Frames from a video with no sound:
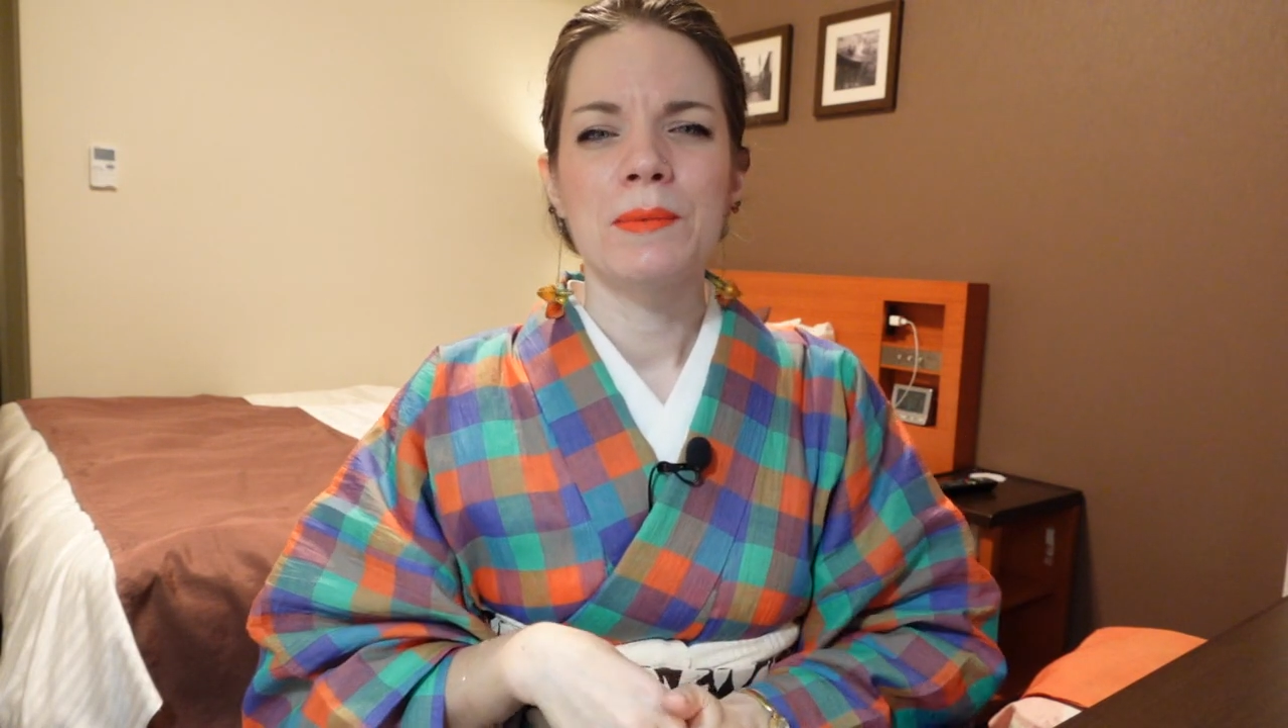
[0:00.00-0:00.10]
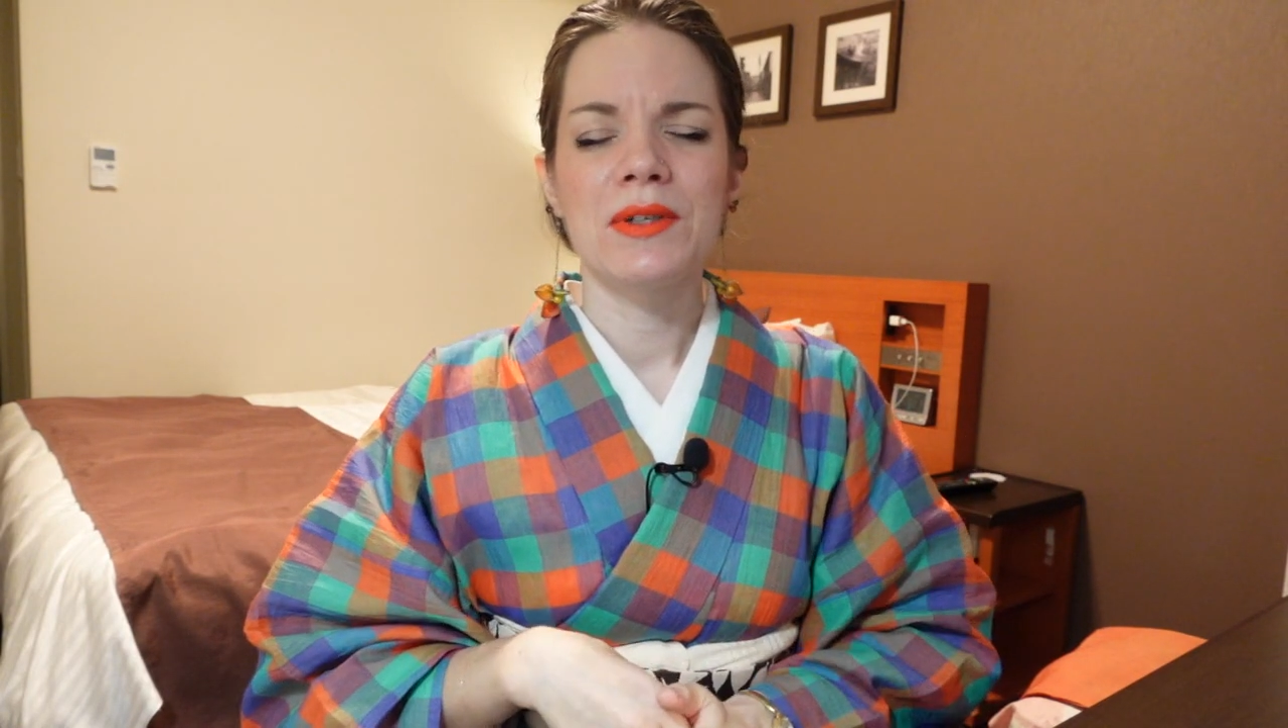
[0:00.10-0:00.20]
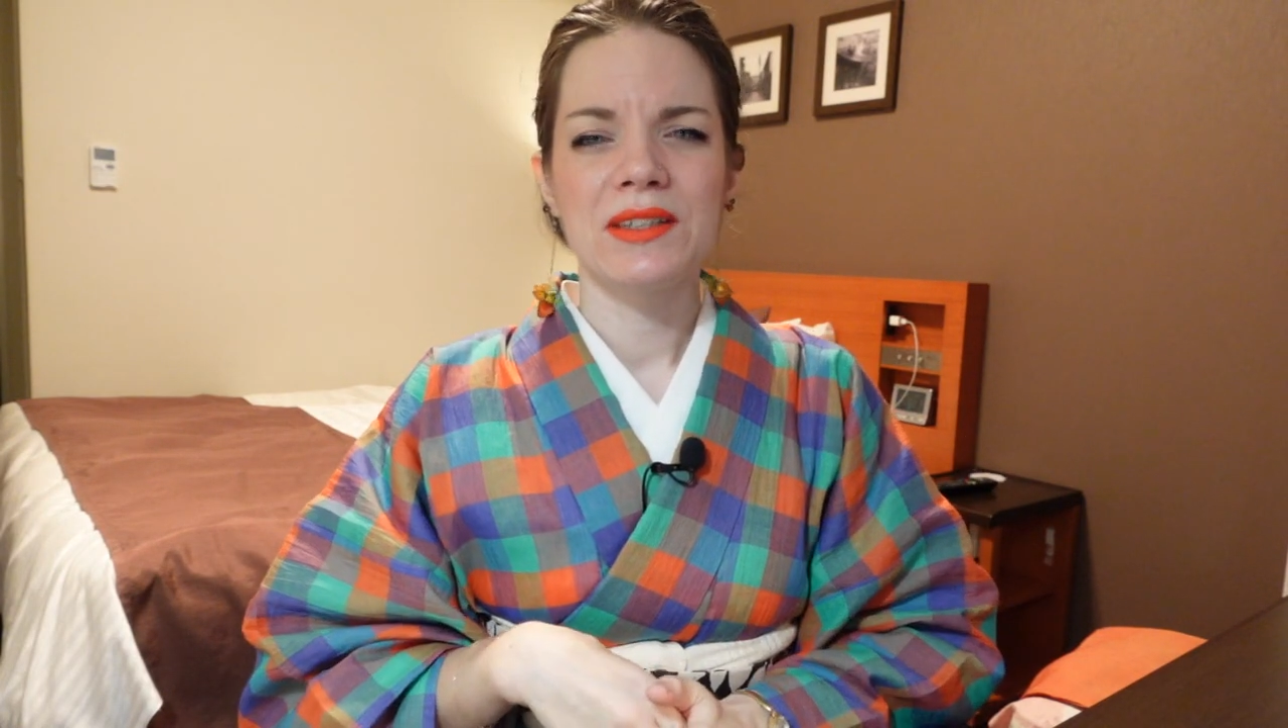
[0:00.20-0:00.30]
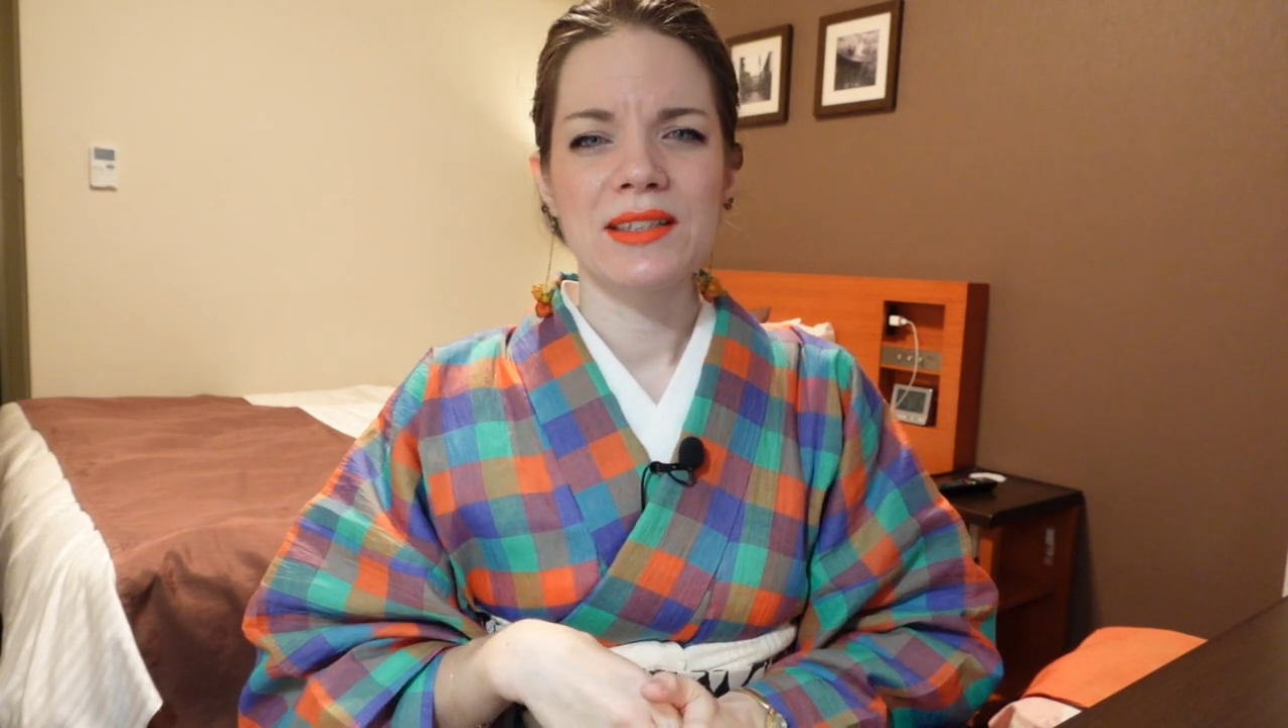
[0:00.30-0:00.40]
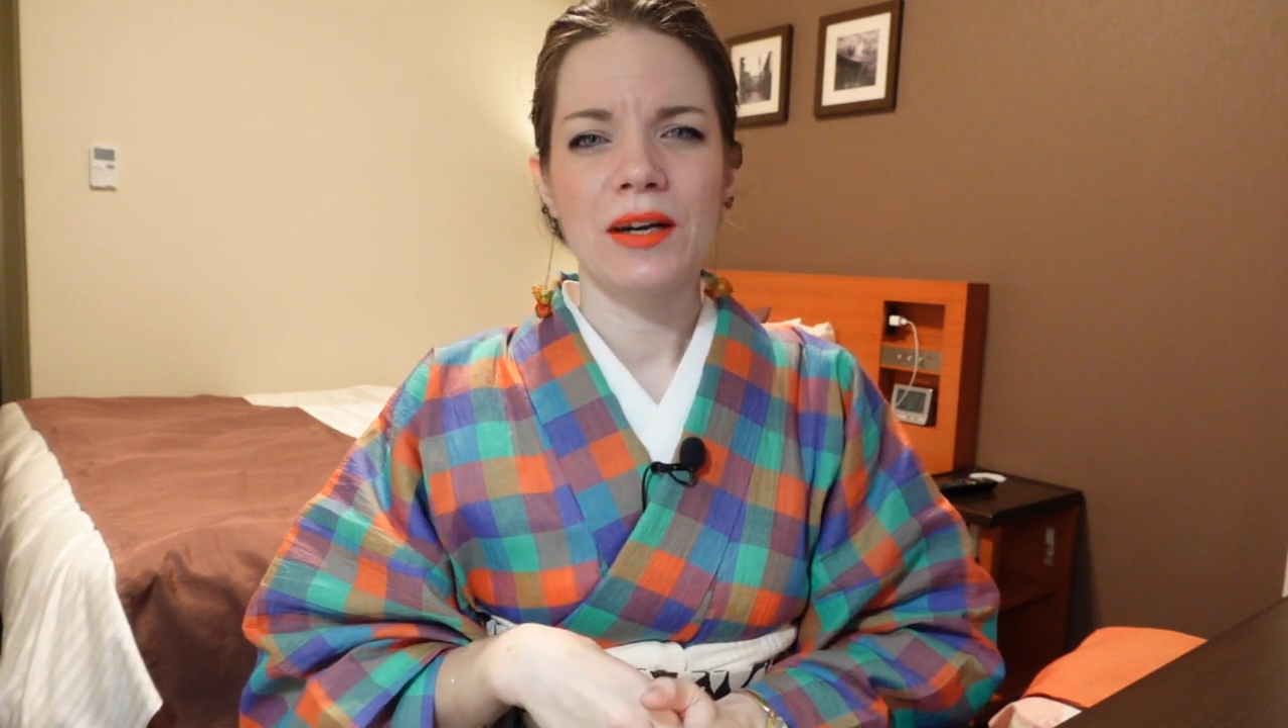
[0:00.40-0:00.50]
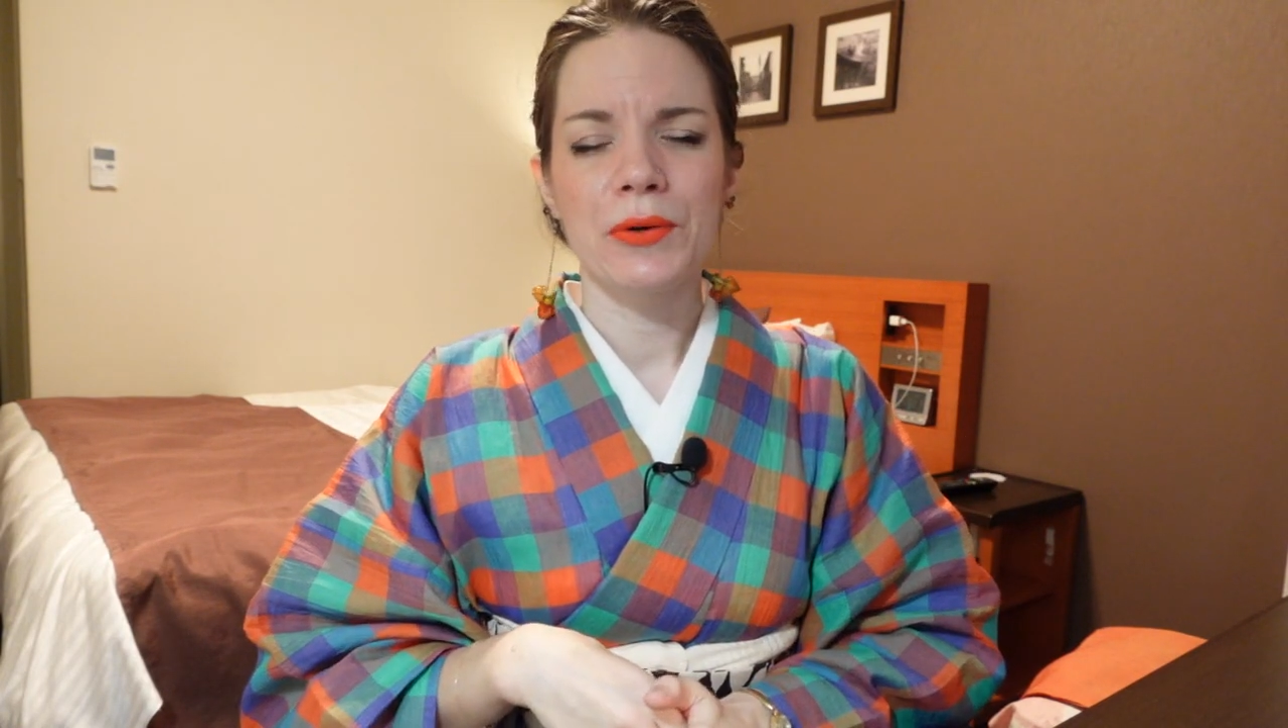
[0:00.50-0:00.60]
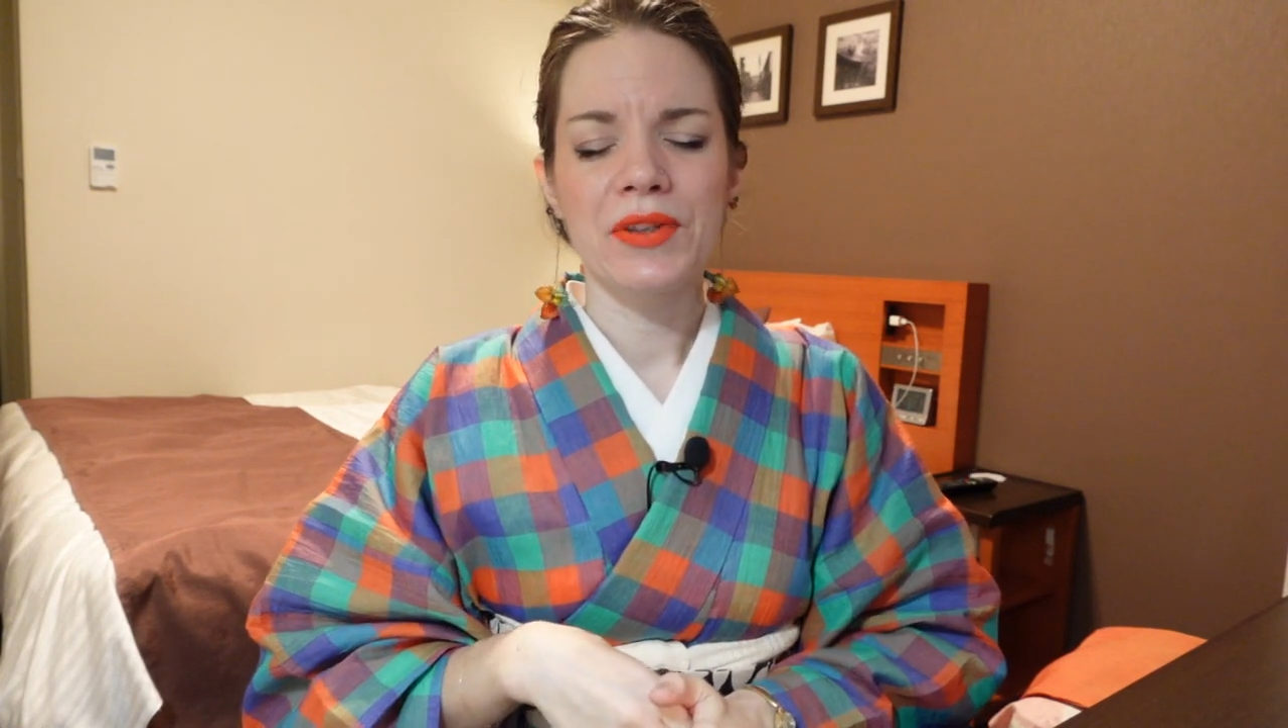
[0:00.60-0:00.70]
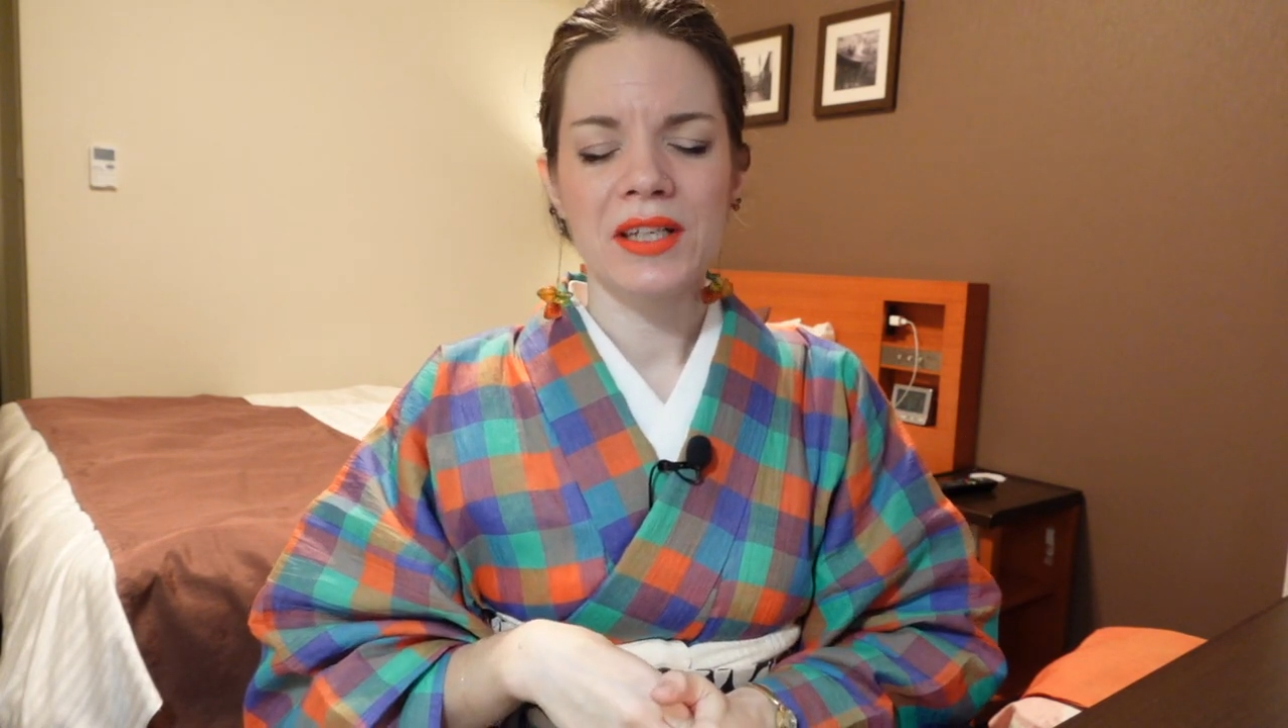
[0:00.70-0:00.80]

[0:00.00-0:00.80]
what is out